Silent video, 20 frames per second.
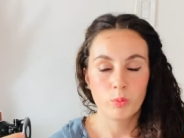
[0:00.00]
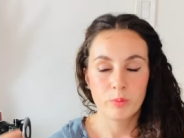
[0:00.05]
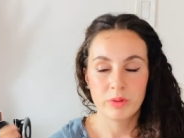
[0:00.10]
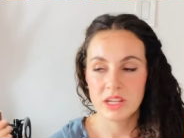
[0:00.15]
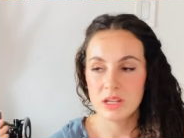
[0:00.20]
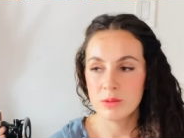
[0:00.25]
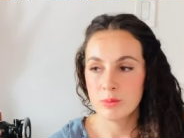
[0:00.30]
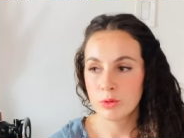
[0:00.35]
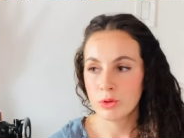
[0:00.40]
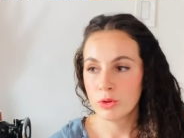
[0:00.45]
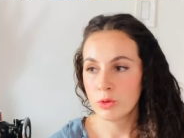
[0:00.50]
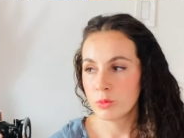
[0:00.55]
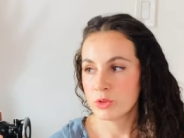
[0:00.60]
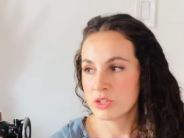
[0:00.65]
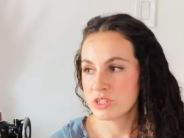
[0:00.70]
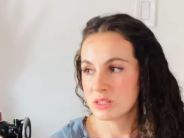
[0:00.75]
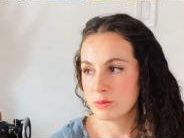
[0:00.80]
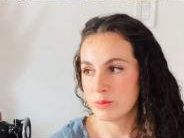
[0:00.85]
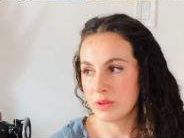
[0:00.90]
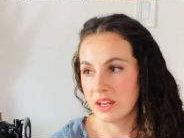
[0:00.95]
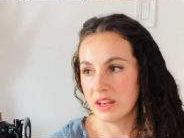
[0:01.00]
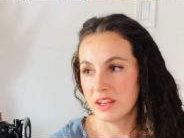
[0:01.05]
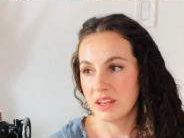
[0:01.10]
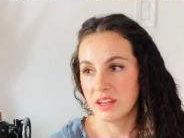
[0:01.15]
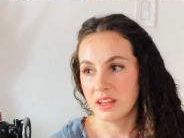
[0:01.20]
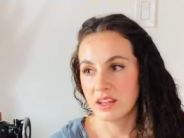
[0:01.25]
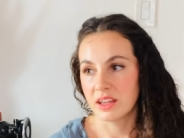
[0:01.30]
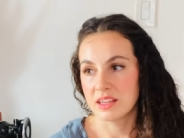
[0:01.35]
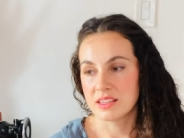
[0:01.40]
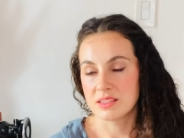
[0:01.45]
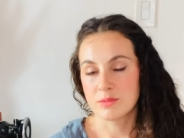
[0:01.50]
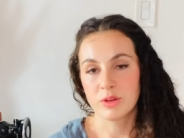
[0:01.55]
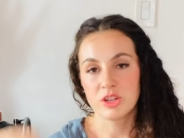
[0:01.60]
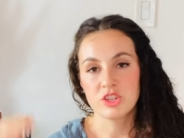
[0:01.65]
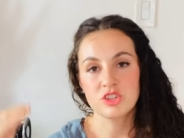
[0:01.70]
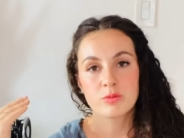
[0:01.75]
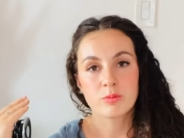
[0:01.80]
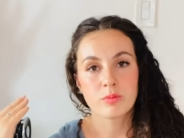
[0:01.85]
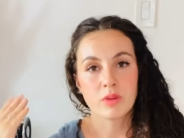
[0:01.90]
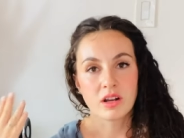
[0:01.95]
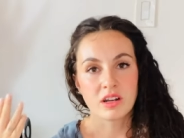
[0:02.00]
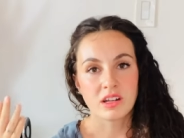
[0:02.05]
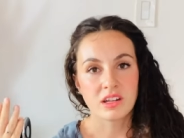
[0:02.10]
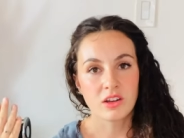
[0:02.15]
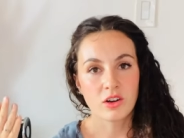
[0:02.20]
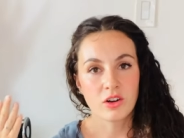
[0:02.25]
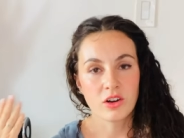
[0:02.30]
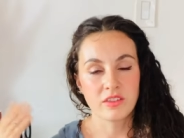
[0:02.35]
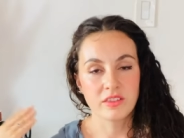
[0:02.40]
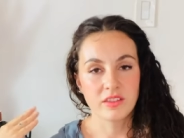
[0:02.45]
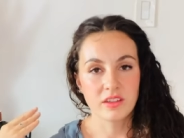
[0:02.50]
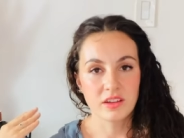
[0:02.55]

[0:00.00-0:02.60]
people were spending as much money on,